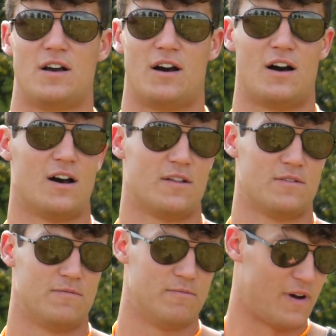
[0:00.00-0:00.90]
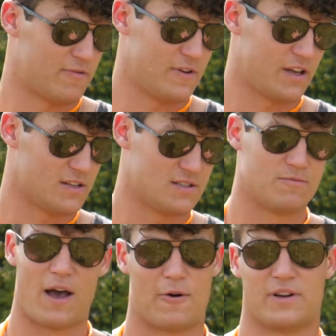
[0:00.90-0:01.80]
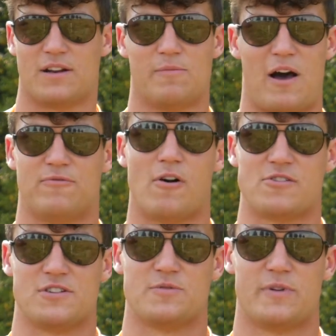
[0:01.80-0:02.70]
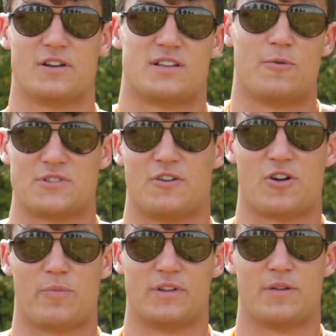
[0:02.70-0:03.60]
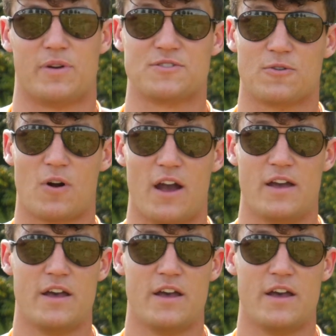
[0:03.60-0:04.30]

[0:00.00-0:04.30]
I would get malfunctions because I wasn't gripping the pistol right.